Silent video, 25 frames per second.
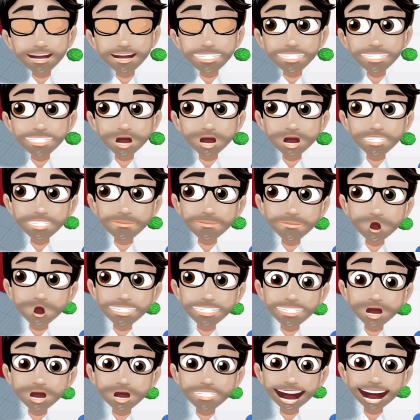to export
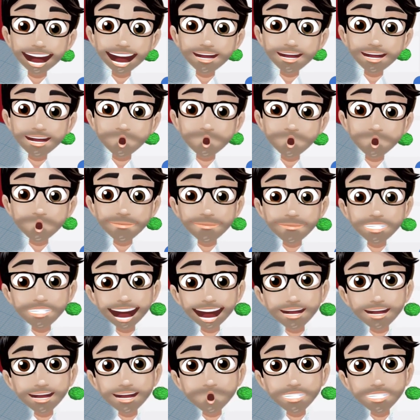just the way you want it and you'll